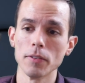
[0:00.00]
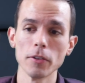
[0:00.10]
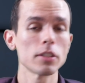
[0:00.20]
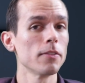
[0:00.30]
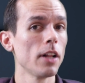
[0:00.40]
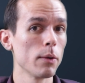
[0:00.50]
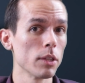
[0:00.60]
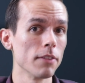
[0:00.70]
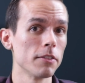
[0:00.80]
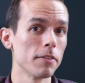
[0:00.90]
So first of all, I
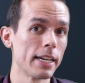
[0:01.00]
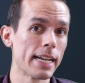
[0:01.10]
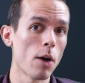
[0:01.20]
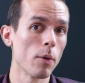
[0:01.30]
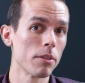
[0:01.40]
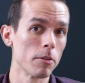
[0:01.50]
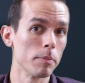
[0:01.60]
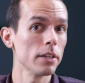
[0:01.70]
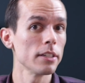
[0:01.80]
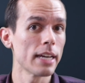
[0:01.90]
would love to find out whether
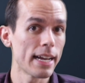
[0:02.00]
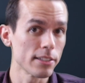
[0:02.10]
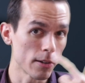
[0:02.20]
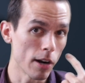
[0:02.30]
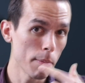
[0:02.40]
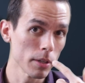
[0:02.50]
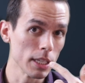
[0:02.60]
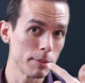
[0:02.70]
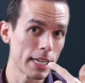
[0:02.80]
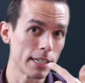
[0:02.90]
Amelia has her upper
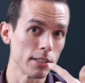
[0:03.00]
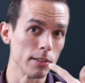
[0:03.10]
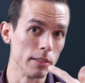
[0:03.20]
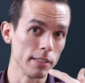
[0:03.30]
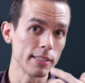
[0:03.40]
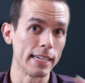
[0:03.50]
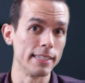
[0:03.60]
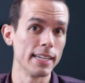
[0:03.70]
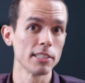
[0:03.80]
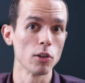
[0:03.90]
lip tattooed to say
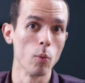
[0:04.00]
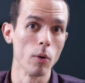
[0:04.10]
dental